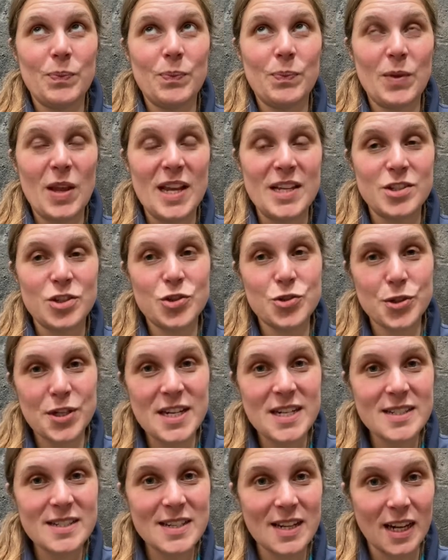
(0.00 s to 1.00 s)
his
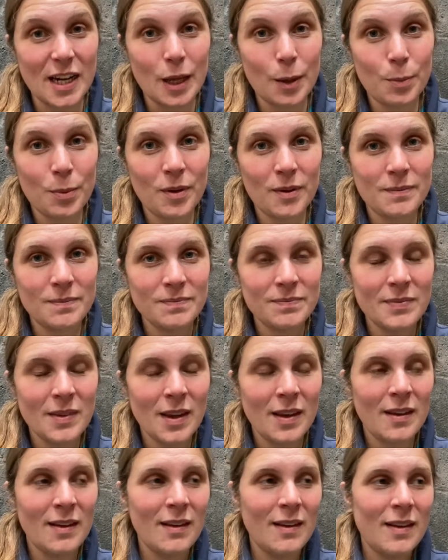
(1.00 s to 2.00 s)
trace clip.
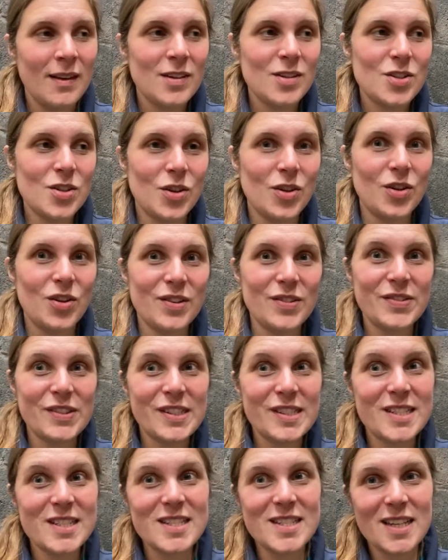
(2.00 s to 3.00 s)
So you
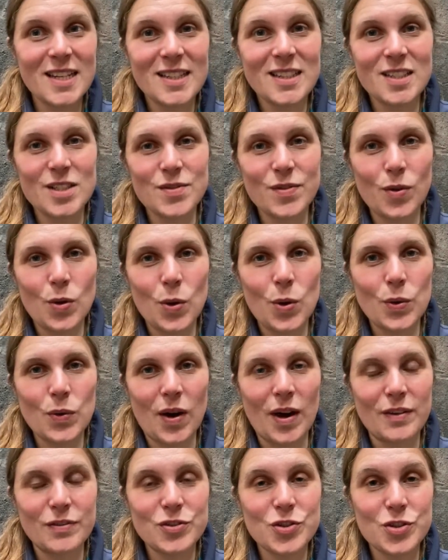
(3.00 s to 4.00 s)
can see in this
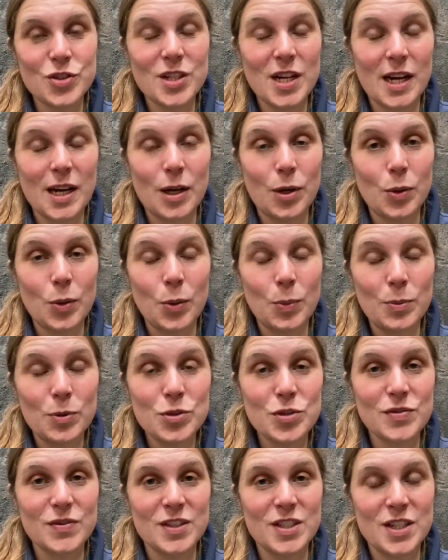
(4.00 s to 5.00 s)
photograph just how
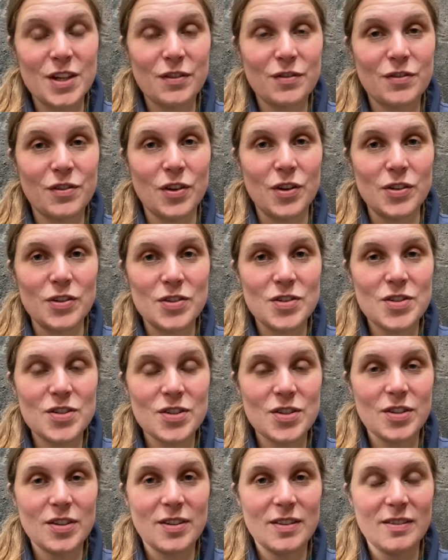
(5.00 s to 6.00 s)
much of a
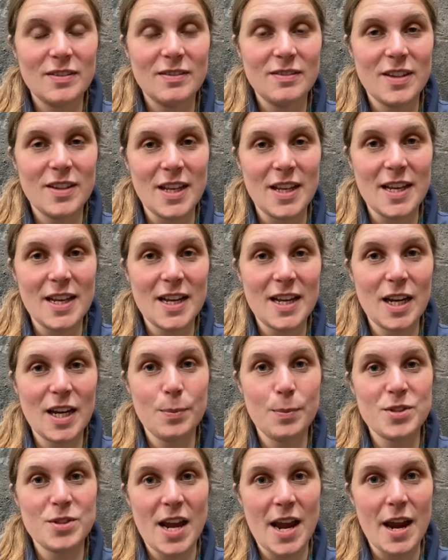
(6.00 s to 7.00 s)
difference the
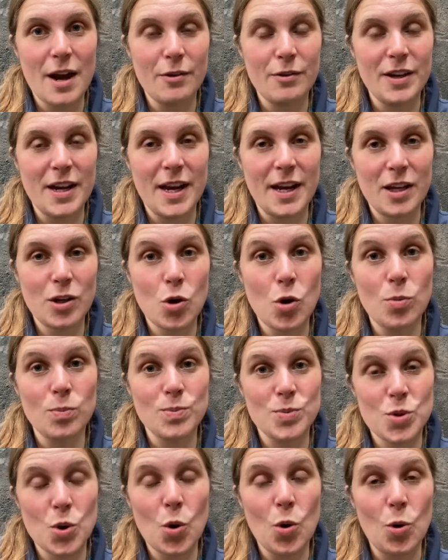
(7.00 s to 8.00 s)
clipped area
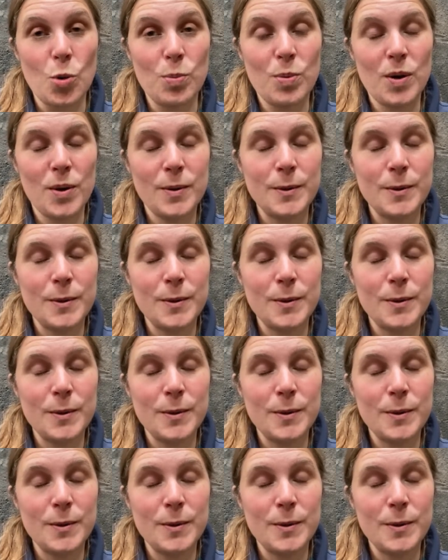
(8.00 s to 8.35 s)
comes up